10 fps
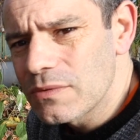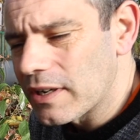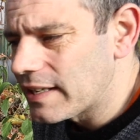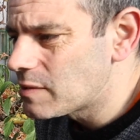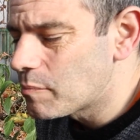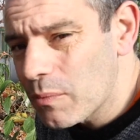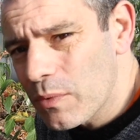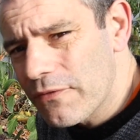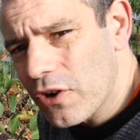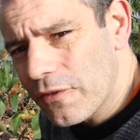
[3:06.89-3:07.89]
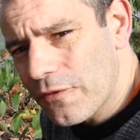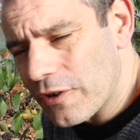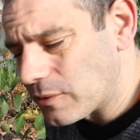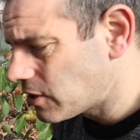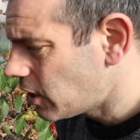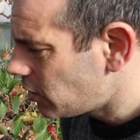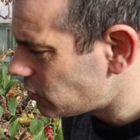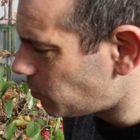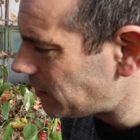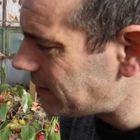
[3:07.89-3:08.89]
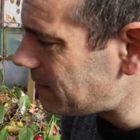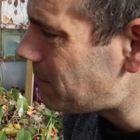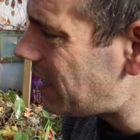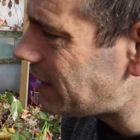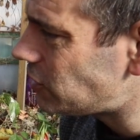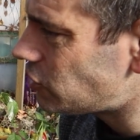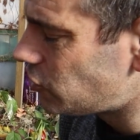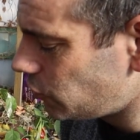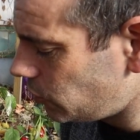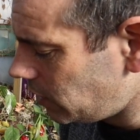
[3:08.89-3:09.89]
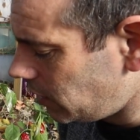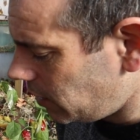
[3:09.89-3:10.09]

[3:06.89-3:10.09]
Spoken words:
is what it is, but we've got a fruit. So we did manage to